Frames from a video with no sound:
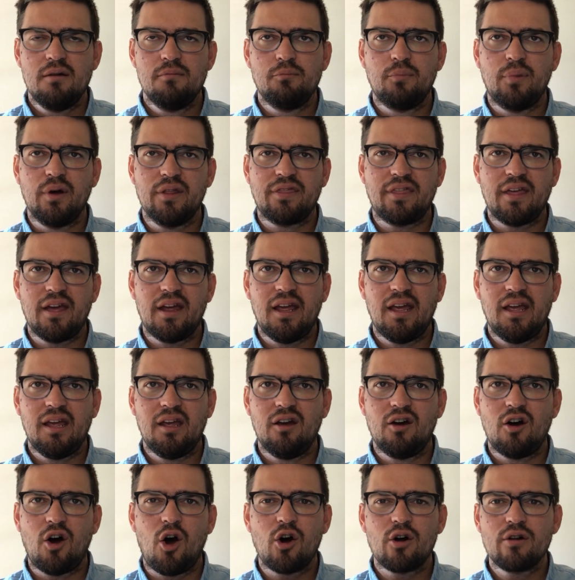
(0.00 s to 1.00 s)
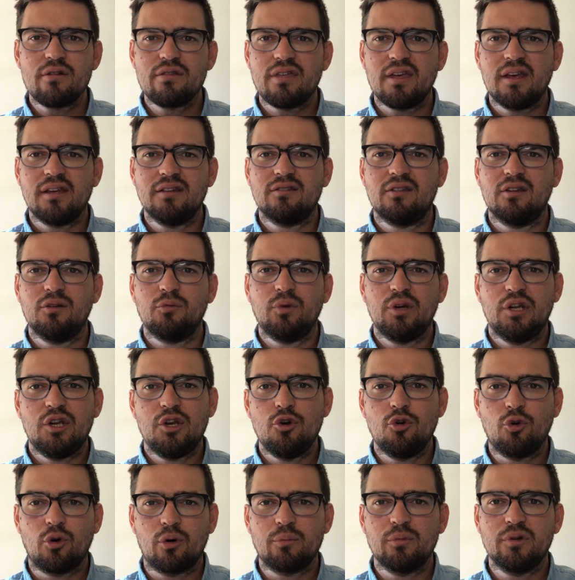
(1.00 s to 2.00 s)
but they aren't things that we
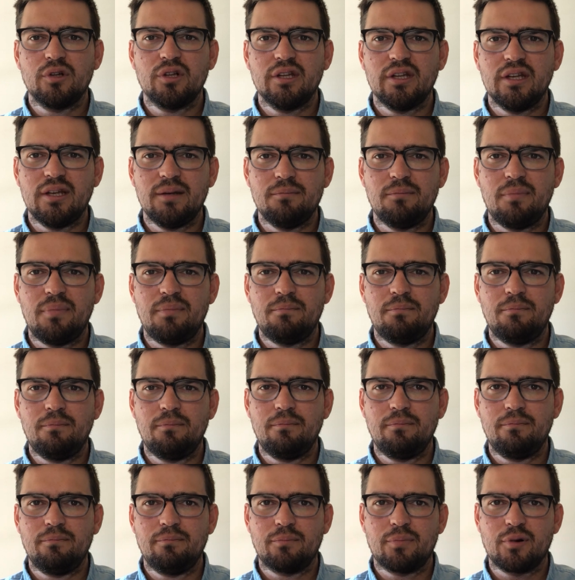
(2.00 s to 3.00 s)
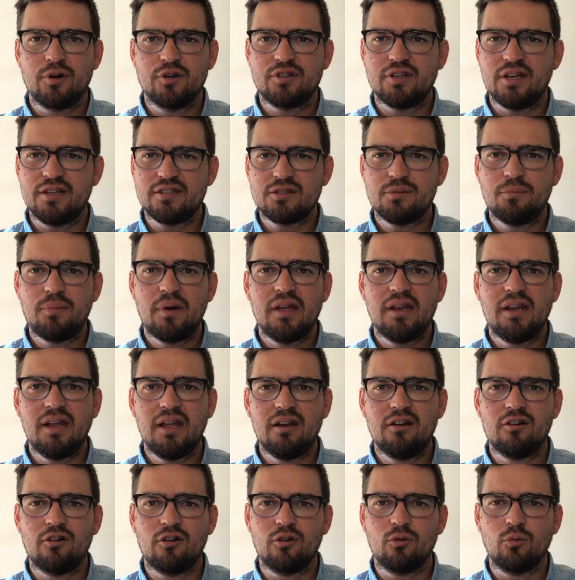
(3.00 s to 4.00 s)
normally participate
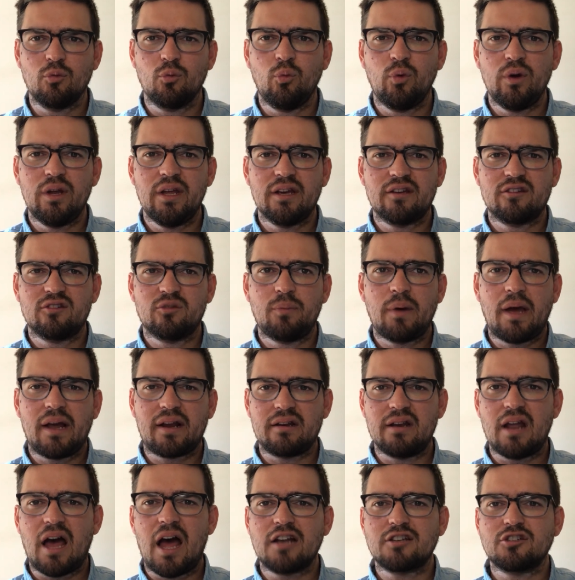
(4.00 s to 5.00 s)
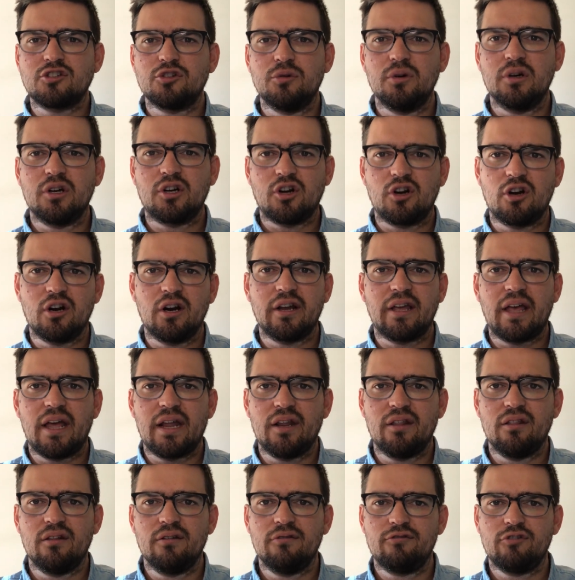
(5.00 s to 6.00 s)
in or we expect not to occur again
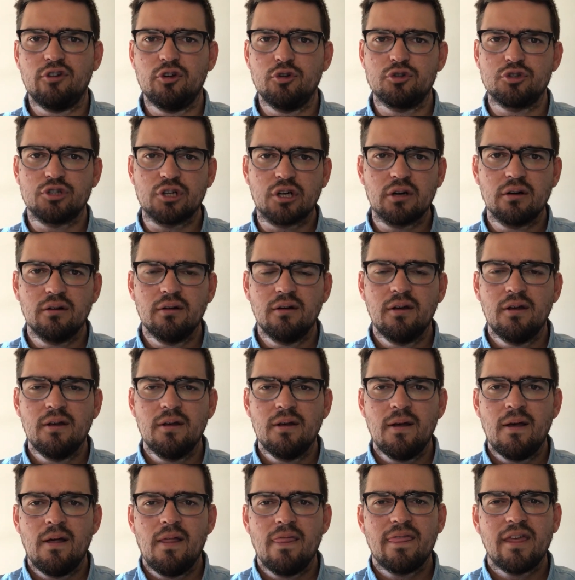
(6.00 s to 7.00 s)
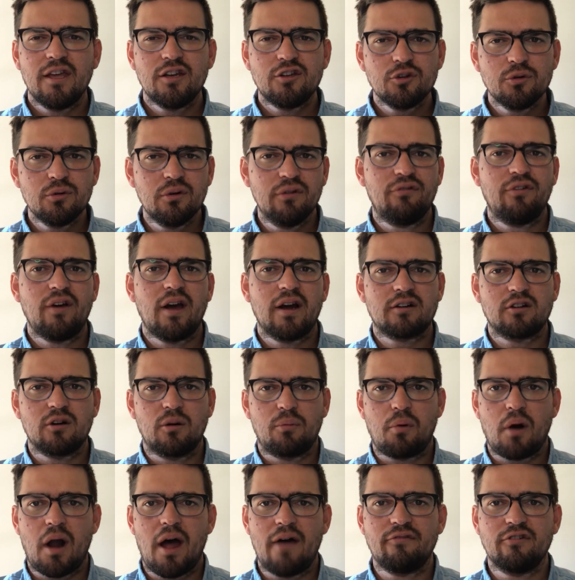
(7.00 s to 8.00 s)
in the future. They do affect our
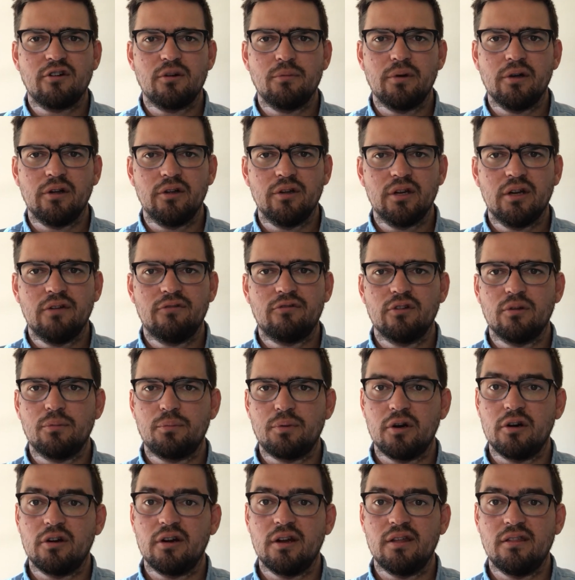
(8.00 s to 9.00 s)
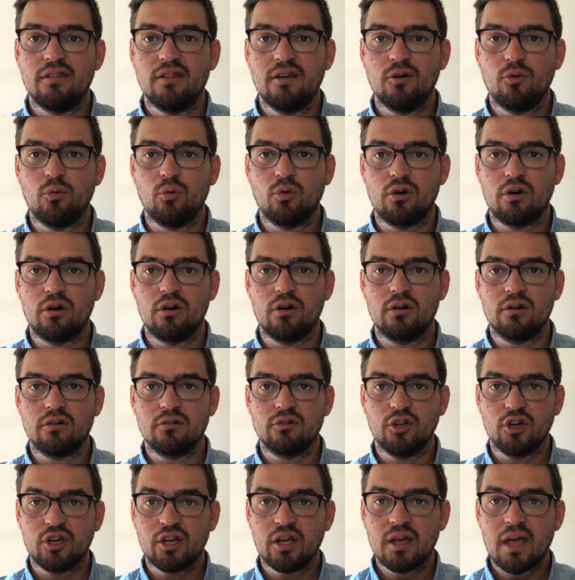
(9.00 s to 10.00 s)
profitability for the period that we're
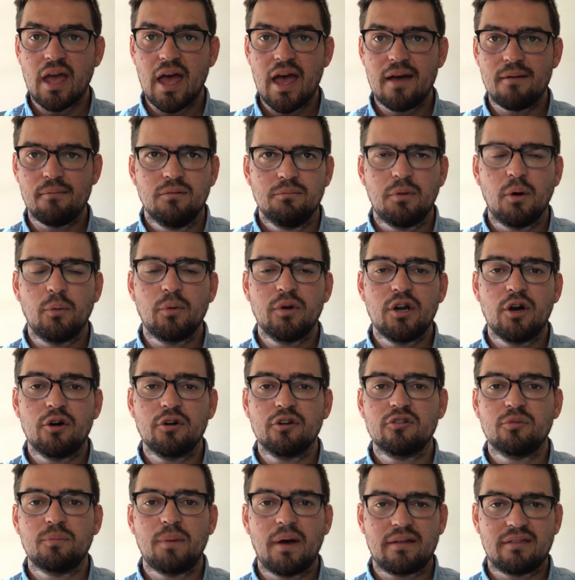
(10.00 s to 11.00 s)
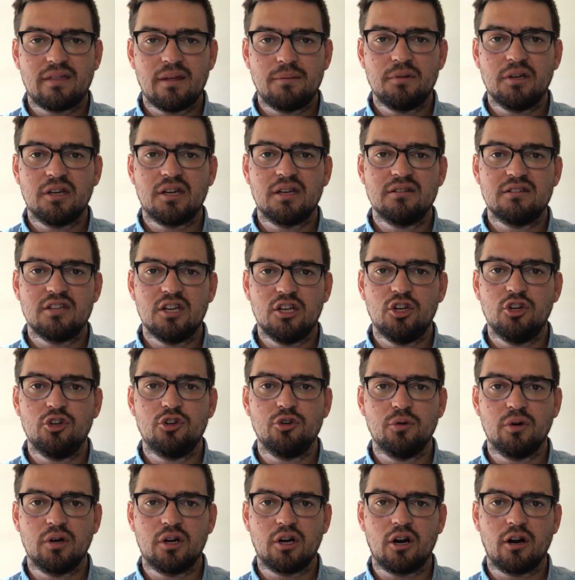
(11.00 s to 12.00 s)
looking at, but we don't expect them to continue
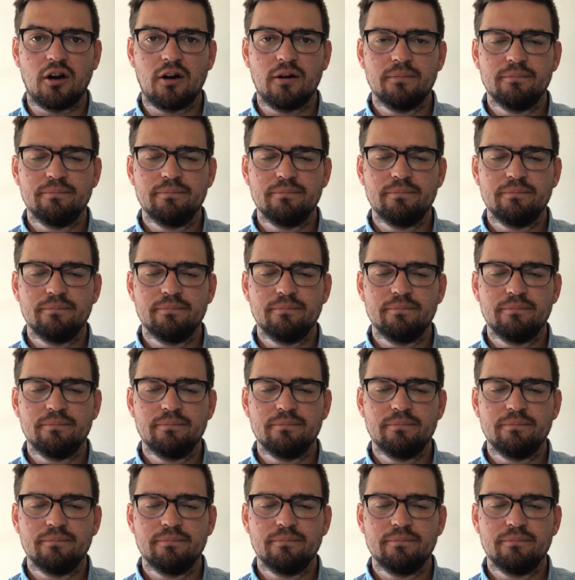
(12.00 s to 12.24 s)
to occur.